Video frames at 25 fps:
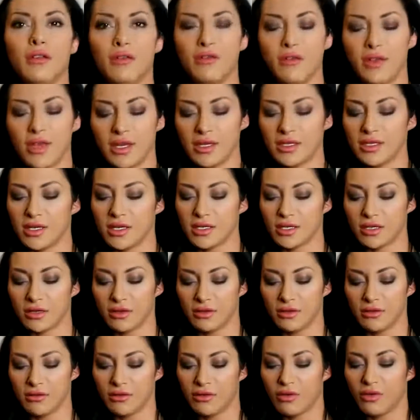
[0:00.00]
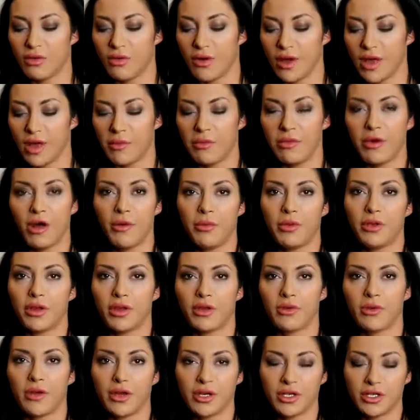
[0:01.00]
This is quite a popular
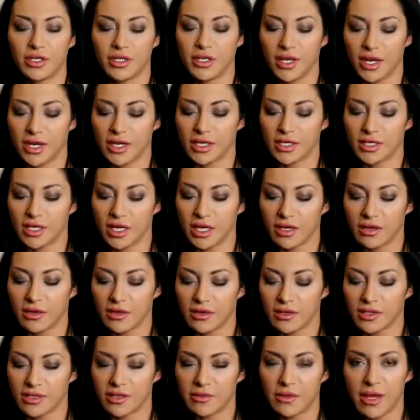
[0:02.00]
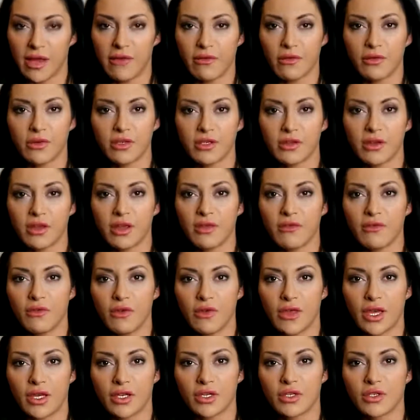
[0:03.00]
question actually because everyone's looking
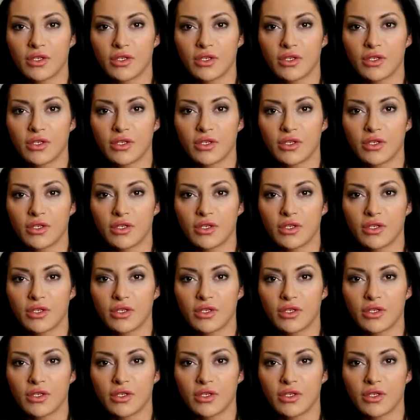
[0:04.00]
for that